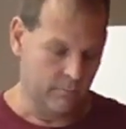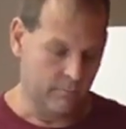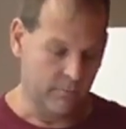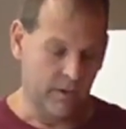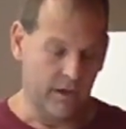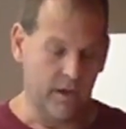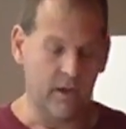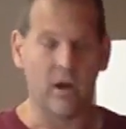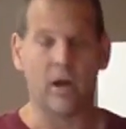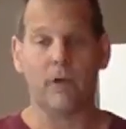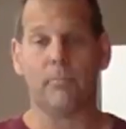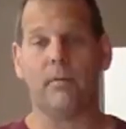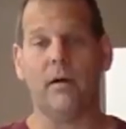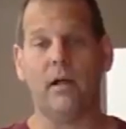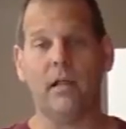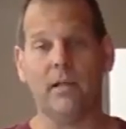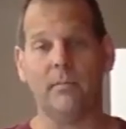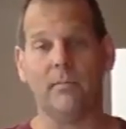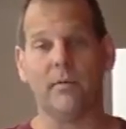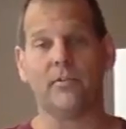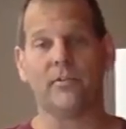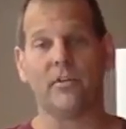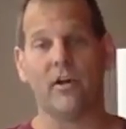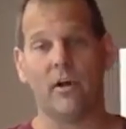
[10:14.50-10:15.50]
But our
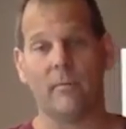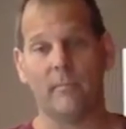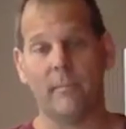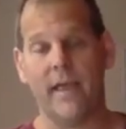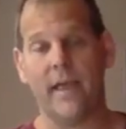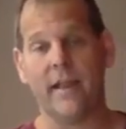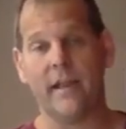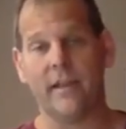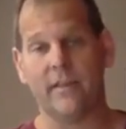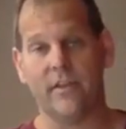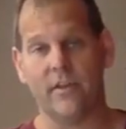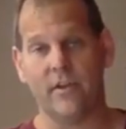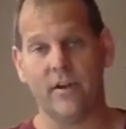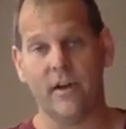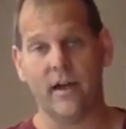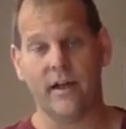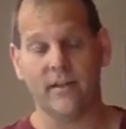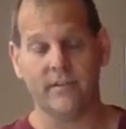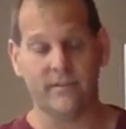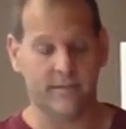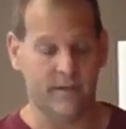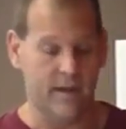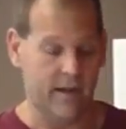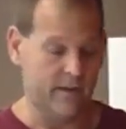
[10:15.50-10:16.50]
polymers are made in the
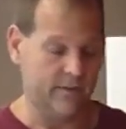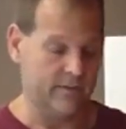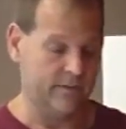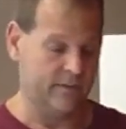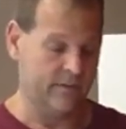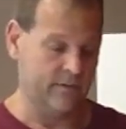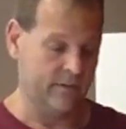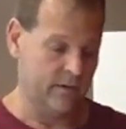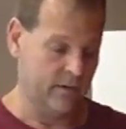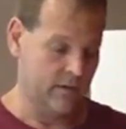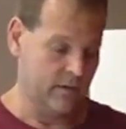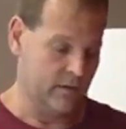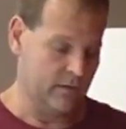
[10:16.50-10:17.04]
United States.